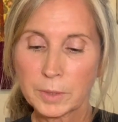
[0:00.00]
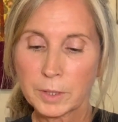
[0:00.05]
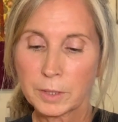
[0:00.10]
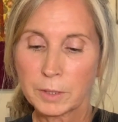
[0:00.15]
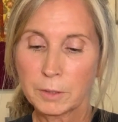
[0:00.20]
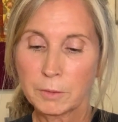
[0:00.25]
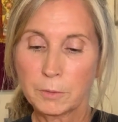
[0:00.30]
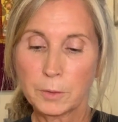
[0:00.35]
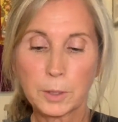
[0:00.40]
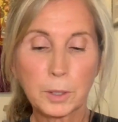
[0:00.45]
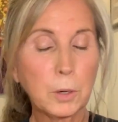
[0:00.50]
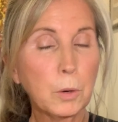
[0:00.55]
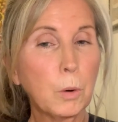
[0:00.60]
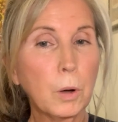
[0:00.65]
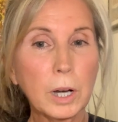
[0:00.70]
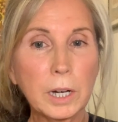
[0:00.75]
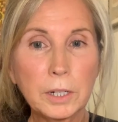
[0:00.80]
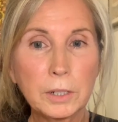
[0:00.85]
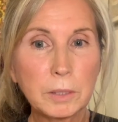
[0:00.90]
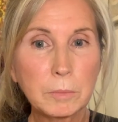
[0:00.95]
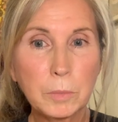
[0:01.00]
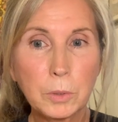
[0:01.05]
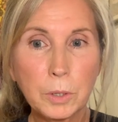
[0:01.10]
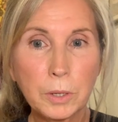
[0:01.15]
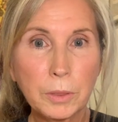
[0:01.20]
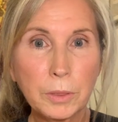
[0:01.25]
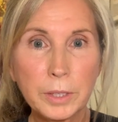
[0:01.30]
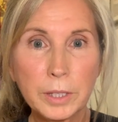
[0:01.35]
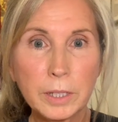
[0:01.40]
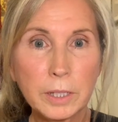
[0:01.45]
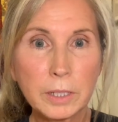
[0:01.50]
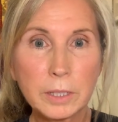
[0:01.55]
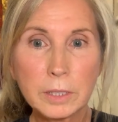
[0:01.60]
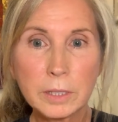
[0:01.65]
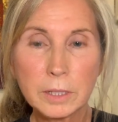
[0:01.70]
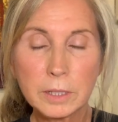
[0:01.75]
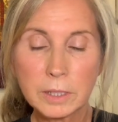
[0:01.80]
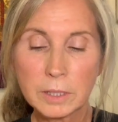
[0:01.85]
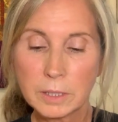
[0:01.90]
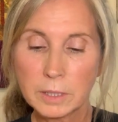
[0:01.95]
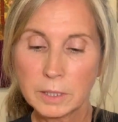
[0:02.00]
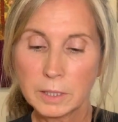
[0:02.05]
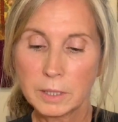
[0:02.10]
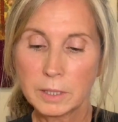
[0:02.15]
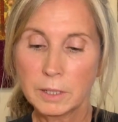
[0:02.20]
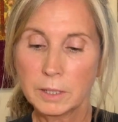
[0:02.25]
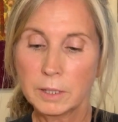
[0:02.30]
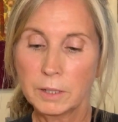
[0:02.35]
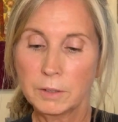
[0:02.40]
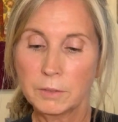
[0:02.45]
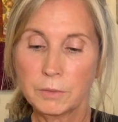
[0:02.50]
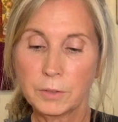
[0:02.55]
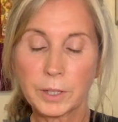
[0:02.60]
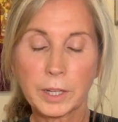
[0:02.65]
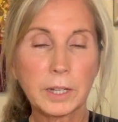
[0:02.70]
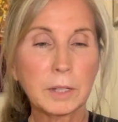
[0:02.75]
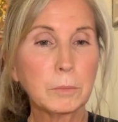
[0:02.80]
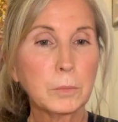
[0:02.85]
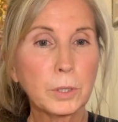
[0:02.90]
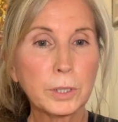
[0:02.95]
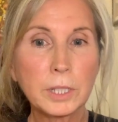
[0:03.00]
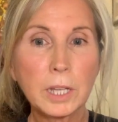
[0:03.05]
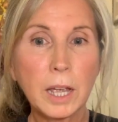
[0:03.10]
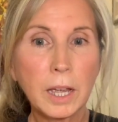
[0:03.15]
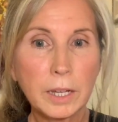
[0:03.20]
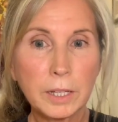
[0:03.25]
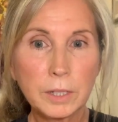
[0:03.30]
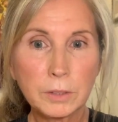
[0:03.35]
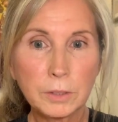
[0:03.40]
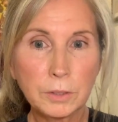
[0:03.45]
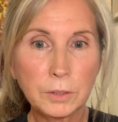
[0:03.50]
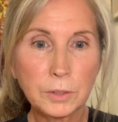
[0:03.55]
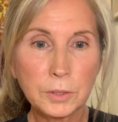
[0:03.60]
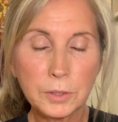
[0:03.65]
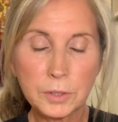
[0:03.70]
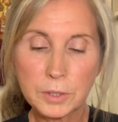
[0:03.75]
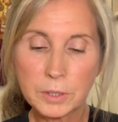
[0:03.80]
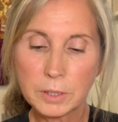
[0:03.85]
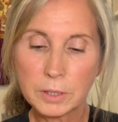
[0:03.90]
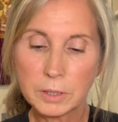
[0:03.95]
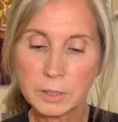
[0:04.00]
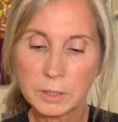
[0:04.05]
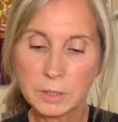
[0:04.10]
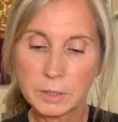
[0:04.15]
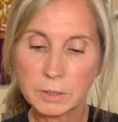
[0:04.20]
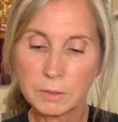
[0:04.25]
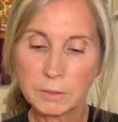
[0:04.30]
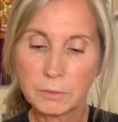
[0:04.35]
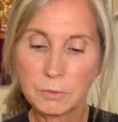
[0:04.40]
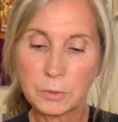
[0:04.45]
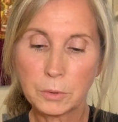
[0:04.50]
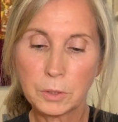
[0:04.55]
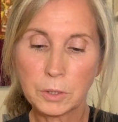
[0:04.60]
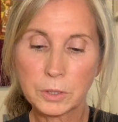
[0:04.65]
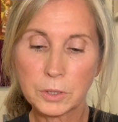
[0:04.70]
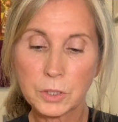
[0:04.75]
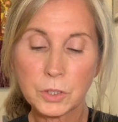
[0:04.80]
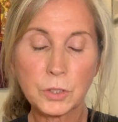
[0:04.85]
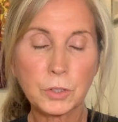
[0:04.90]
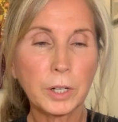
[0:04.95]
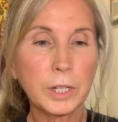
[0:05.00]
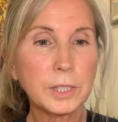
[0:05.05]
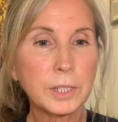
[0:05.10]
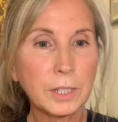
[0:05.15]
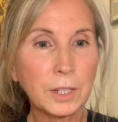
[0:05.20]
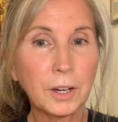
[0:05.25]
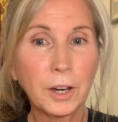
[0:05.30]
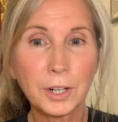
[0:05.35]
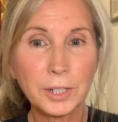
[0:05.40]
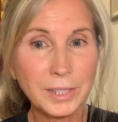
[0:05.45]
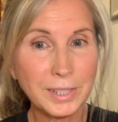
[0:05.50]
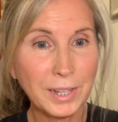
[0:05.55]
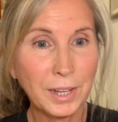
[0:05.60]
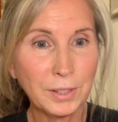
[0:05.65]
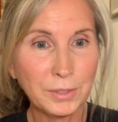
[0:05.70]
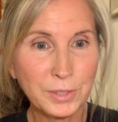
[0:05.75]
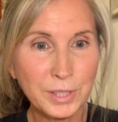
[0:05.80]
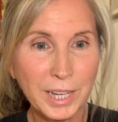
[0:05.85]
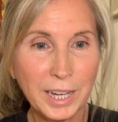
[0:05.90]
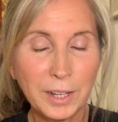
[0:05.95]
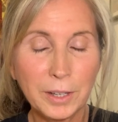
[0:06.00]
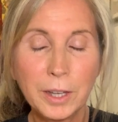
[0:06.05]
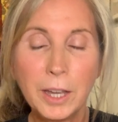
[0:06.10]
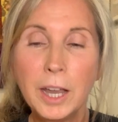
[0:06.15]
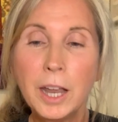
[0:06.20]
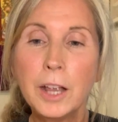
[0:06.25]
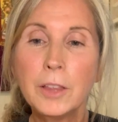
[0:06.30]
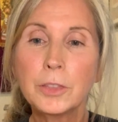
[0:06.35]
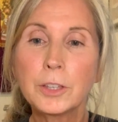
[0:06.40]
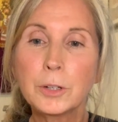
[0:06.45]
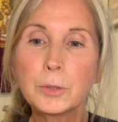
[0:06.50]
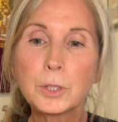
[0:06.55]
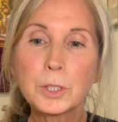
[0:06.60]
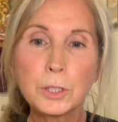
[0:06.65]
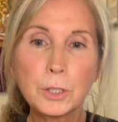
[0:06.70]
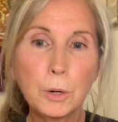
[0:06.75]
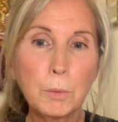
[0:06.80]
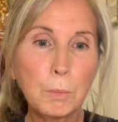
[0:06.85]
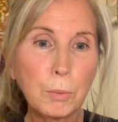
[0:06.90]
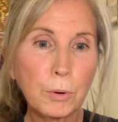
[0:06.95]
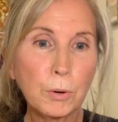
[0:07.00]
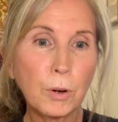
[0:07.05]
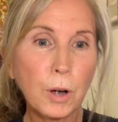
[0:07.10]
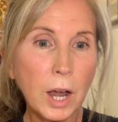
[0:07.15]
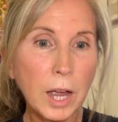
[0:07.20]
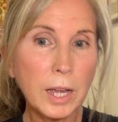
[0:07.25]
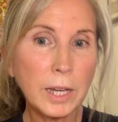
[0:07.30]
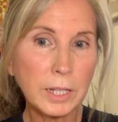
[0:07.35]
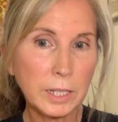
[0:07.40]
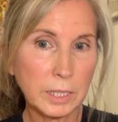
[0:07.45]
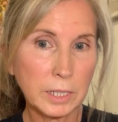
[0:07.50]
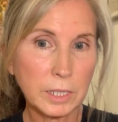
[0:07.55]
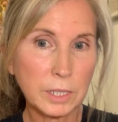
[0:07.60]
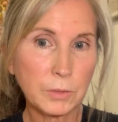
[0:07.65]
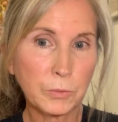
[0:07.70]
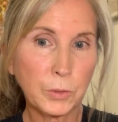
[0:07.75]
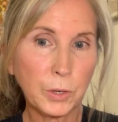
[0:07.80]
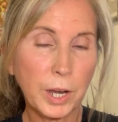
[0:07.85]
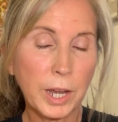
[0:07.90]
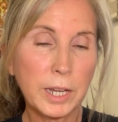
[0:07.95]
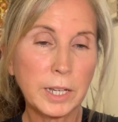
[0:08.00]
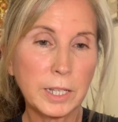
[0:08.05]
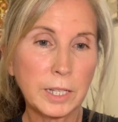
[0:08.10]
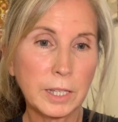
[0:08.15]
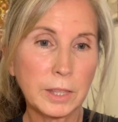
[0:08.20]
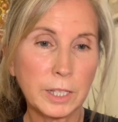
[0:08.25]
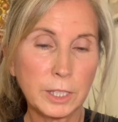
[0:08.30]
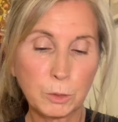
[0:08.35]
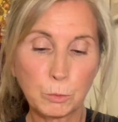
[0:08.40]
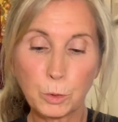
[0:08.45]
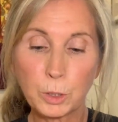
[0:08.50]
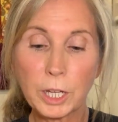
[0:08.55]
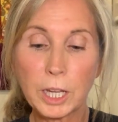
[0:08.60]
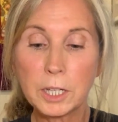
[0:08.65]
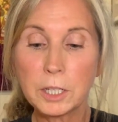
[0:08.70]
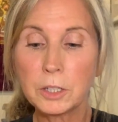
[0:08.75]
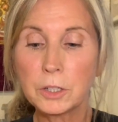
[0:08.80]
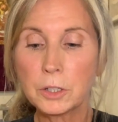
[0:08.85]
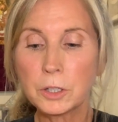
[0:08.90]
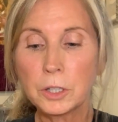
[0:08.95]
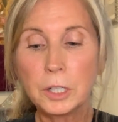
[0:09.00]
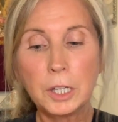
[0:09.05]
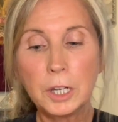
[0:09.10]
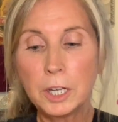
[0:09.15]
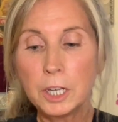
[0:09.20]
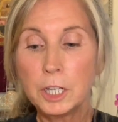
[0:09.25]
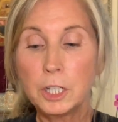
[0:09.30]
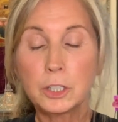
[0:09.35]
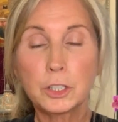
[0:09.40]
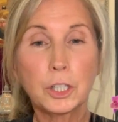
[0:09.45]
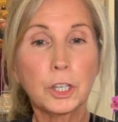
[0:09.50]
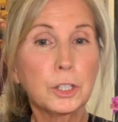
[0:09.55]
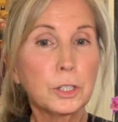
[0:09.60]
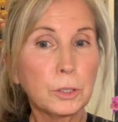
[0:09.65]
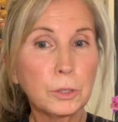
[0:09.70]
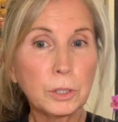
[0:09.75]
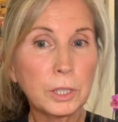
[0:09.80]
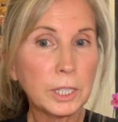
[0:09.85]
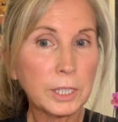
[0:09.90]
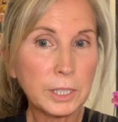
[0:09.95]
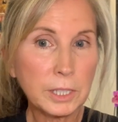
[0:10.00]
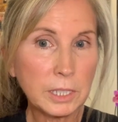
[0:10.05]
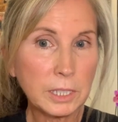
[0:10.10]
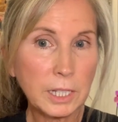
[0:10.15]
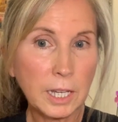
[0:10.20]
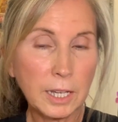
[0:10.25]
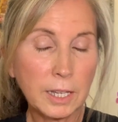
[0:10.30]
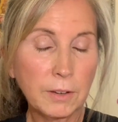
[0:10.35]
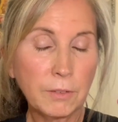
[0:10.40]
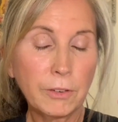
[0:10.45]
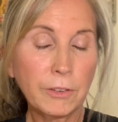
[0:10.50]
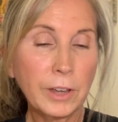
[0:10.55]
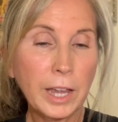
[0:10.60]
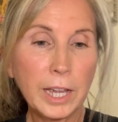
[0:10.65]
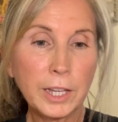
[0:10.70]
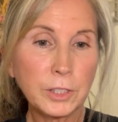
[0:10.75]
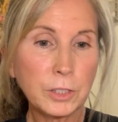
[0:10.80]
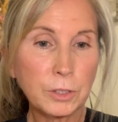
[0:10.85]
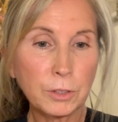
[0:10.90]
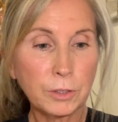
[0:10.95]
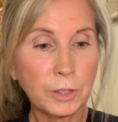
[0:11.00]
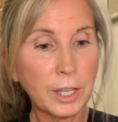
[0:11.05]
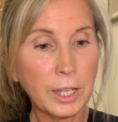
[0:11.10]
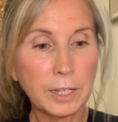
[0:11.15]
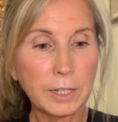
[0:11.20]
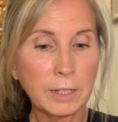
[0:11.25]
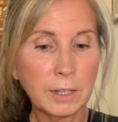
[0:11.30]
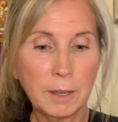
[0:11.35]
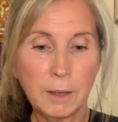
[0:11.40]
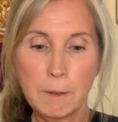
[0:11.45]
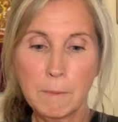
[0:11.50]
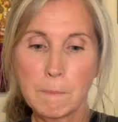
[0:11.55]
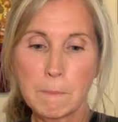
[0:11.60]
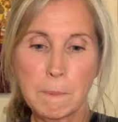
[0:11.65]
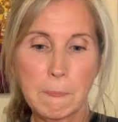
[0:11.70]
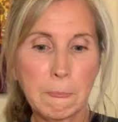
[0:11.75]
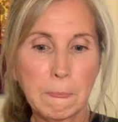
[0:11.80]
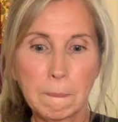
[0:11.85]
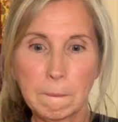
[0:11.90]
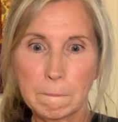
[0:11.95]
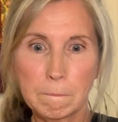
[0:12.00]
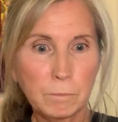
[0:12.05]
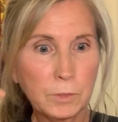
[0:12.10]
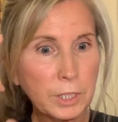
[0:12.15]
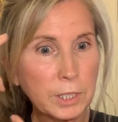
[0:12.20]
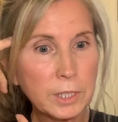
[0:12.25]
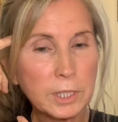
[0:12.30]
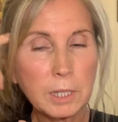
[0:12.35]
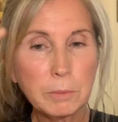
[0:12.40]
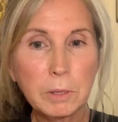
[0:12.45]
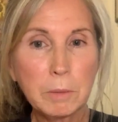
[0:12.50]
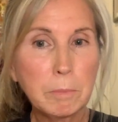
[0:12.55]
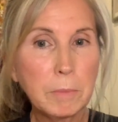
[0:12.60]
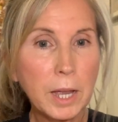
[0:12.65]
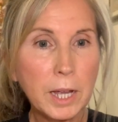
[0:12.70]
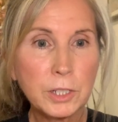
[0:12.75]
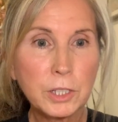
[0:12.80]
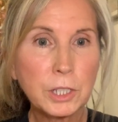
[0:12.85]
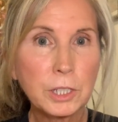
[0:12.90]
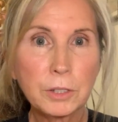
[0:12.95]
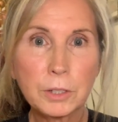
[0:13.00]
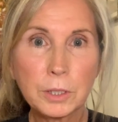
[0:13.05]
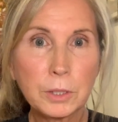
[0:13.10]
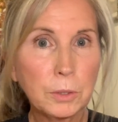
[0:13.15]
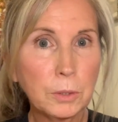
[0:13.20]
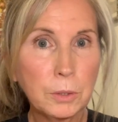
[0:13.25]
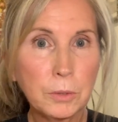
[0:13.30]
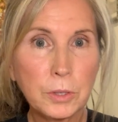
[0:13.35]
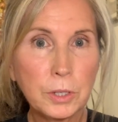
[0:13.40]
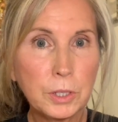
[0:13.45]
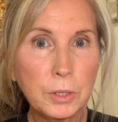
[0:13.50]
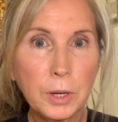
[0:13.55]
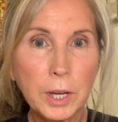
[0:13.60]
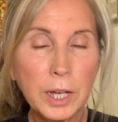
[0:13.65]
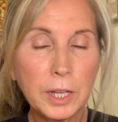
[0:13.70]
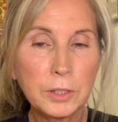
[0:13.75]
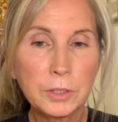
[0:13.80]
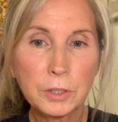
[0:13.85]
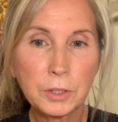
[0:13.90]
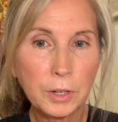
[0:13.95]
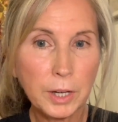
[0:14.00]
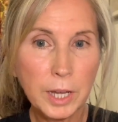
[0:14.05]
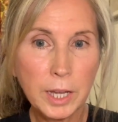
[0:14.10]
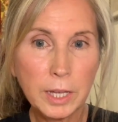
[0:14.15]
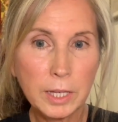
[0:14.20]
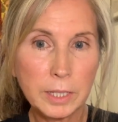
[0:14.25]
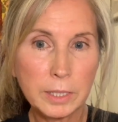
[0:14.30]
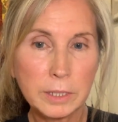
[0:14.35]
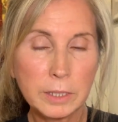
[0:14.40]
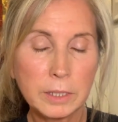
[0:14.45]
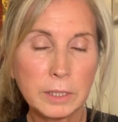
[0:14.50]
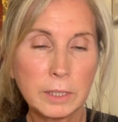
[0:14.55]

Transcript: for acquiring more things, for getting more titles, for stressing ourselves out. There is no prize for any of this, for getting your to-do list done faster than just some imaginary goal that you had in your head.